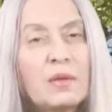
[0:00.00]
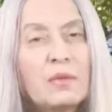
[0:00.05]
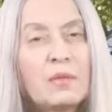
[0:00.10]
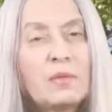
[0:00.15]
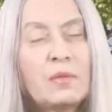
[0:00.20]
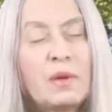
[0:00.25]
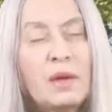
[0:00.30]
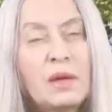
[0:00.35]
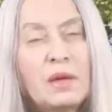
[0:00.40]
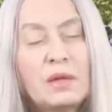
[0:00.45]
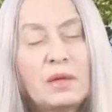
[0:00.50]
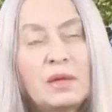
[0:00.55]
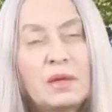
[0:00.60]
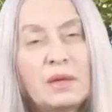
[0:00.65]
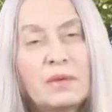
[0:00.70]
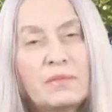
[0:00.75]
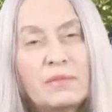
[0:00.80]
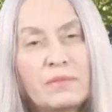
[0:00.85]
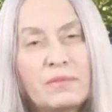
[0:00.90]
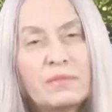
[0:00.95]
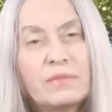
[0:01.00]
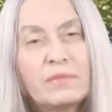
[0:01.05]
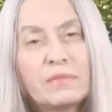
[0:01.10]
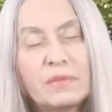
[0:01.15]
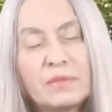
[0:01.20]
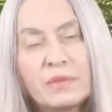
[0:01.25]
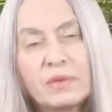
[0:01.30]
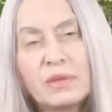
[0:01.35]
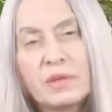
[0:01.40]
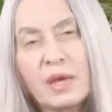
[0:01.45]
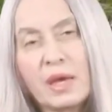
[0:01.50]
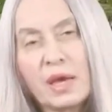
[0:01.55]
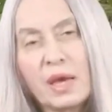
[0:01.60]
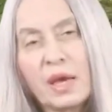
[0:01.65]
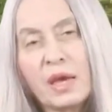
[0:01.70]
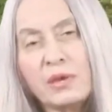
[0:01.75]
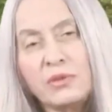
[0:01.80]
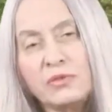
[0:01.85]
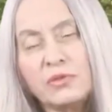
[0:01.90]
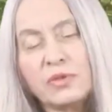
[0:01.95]
Well, the
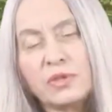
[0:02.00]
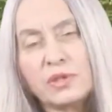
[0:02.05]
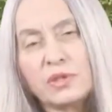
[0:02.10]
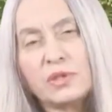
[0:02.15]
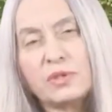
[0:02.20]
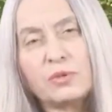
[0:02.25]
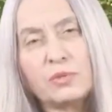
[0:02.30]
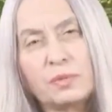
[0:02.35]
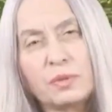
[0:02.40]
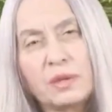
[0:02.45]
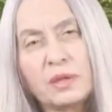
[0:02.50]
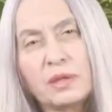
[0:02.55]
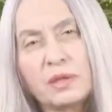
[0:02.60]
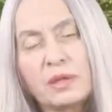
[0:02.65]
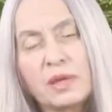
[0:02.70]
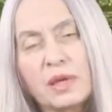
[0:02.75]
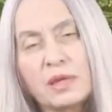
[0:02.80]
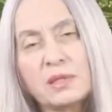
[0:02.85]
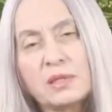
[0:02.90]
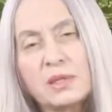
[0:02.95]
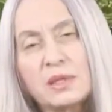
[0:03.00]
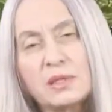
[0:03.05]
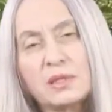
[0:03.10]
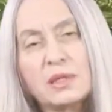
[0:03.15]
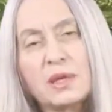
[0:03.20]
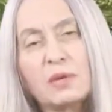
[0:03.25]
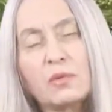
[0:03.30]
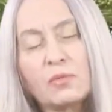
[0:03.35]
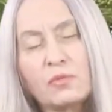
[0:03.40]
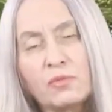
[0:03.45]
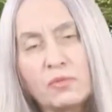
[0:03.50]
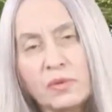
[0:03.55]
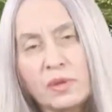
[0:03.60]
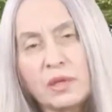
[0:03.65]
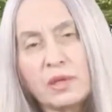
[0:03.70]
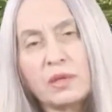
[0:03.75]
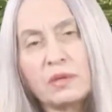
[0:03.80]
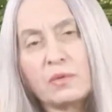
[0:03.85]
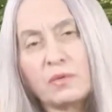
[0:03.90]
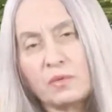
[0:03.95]
entrance to paradise is a
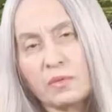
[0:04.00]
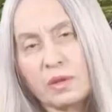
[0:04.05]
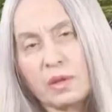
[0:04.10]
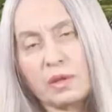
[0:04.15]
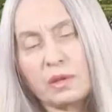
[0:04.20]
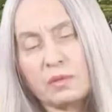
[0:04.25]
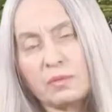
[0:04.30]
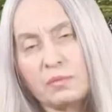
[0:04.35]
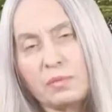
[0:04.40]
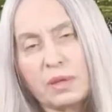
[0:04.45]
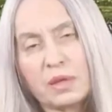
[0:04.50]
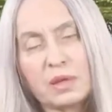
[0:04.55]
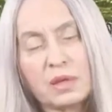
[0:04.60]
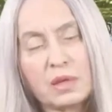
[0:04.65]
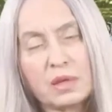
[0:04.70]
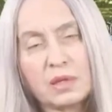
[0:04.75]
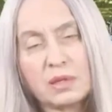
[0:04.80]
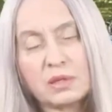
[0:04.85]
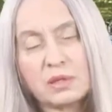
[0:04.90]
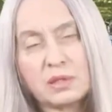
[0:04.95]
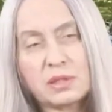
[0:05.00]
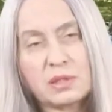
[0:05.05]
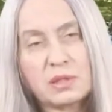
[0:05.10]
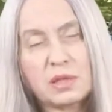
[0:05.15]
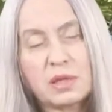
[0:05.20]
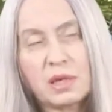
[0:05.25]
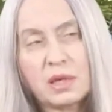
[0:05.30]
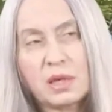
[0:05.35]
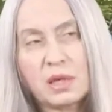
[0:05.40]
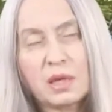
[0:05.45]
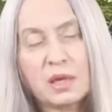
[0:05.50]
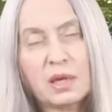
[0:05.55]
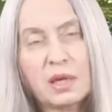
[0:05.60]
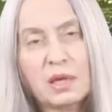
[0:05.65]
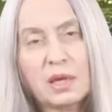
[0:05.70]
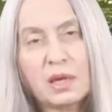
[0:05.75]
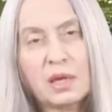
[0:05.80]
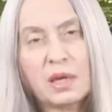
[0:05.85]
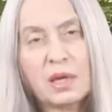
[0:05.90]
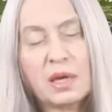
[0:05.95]
win-win because
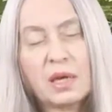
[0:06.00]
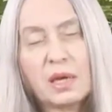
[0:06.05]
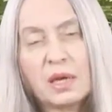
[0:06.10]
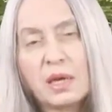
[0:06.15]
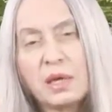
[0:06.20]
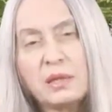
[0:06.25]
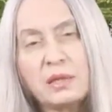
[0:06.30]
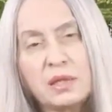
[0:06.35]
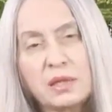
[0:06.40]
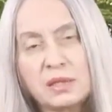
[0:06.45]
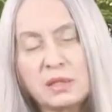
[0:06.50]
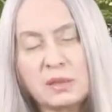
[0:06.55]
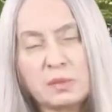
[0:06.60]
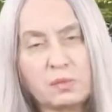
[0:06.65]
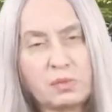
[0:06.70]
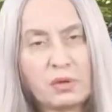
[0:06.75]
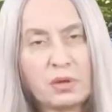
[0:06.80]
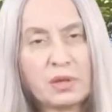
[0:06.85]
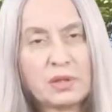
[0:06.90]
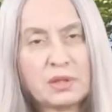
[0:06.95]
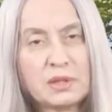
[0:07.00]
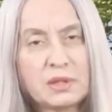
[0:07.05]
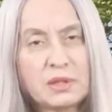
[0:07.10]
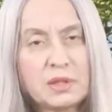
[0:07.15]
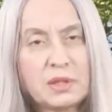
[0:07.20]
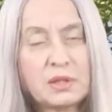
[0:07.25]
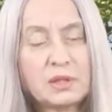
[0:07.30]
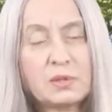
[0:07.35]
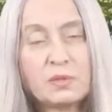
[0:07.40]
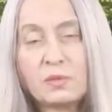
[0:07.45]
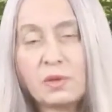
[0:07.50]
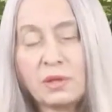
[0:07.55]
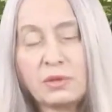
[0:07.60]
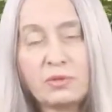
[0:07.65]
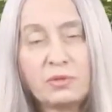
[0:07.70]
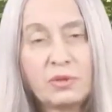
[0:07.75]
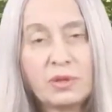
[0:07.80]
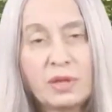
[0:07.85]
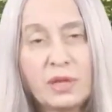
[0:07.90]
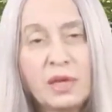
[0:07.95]
it is priceless. What
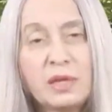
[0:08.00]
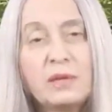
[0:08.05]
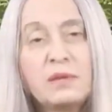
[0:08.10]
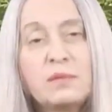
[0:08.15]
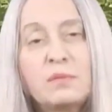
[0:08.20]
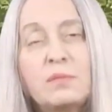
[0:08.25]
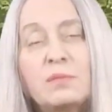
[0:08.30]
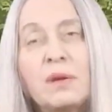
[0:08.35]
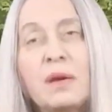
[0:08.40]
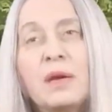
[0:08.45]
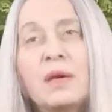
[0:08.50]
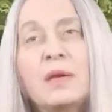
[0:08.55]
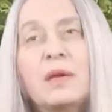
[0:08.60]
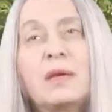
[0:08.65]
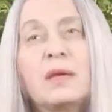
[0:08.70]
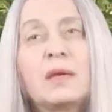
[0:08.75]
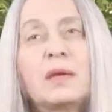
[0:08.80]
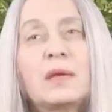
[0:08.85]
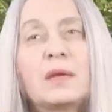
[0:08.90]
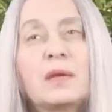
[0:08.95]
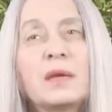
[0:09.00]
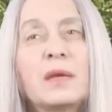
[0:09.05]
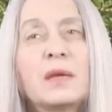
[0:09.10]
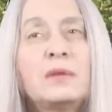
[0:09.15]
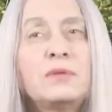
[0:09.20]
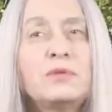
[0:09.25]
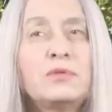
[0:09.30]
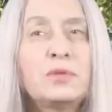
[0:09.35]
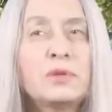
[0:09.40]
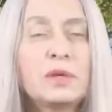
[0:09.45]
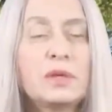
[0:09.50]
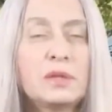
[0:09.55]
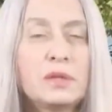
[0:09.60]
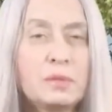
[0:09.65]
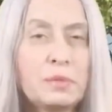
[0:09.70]
you get by entering the